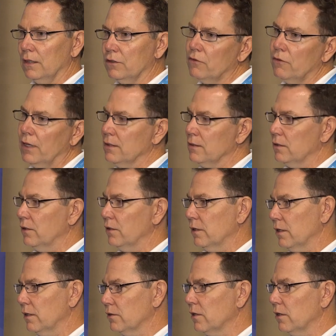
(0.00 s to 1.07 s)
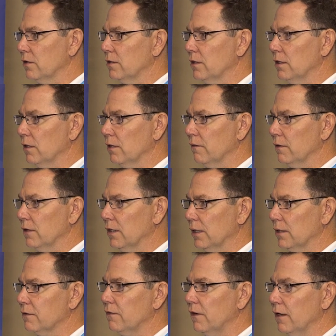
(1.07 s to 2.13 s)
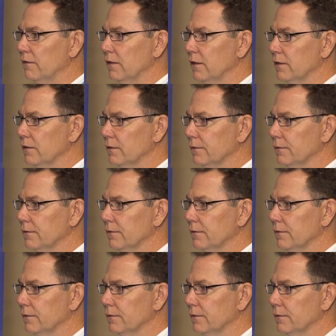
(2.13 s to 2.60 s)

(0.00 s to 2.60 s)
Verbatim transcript: trends that you're going to start seeing over the next 5 years.